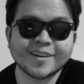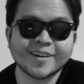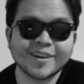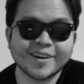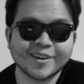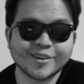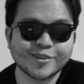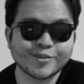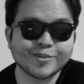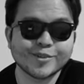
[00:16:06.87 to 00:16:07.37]

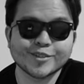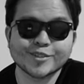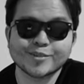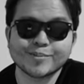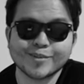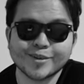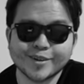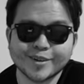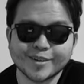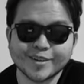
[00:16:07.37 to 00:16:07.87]
I hope you're
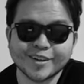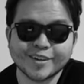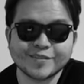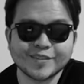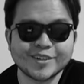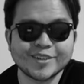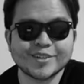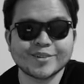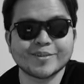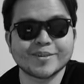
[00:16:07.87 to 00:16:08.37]
smart enough
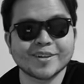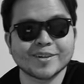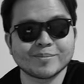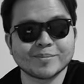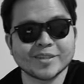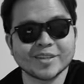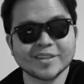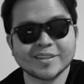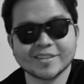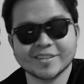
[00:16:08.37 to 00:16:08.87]
and know what I
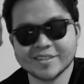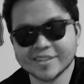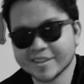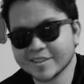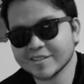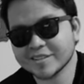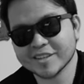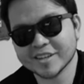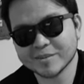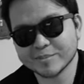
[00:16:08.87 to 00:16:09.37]
mean. The
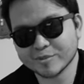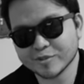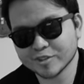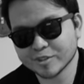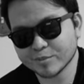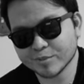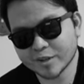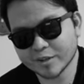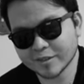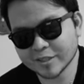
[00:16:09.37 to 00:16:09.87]
example
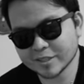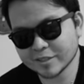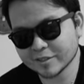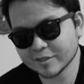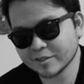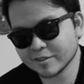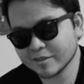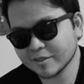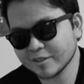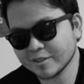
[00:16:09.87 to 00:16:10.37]
is probably
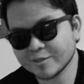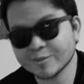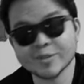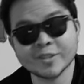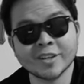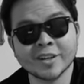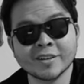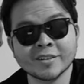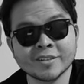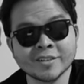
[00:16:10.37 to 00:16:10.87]
just
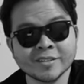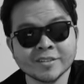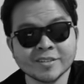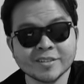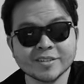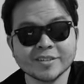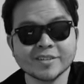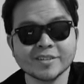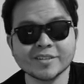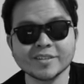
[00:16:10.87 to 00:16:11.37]

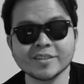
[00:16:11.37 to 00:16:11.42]
redundant.